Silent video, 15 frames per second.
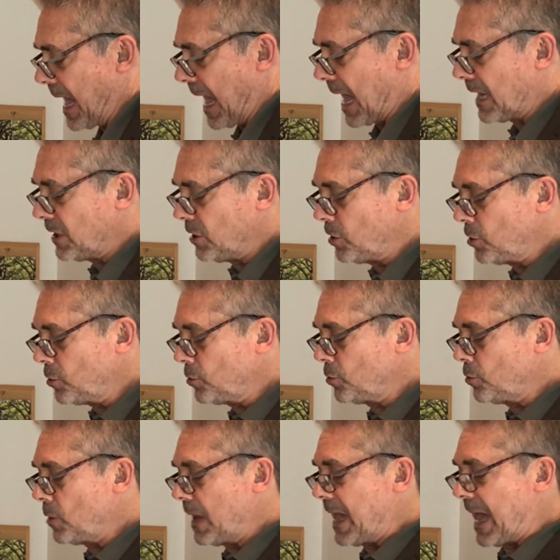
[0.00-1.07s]
And
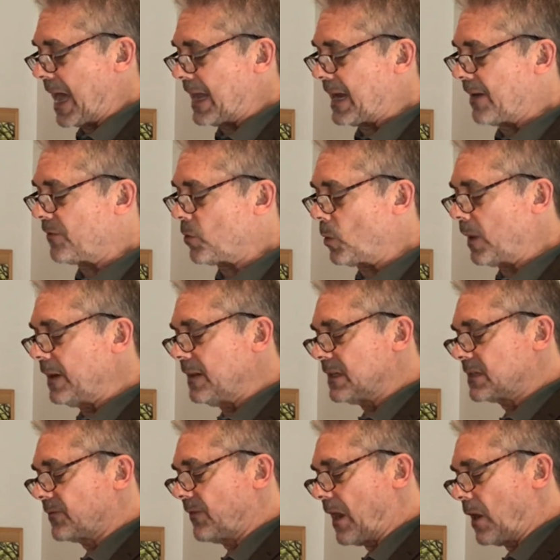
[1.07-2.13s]
you and everyone in
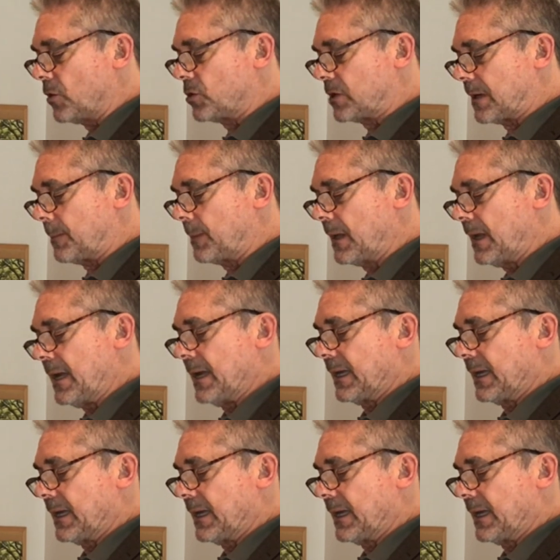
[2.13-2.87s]
this fellowship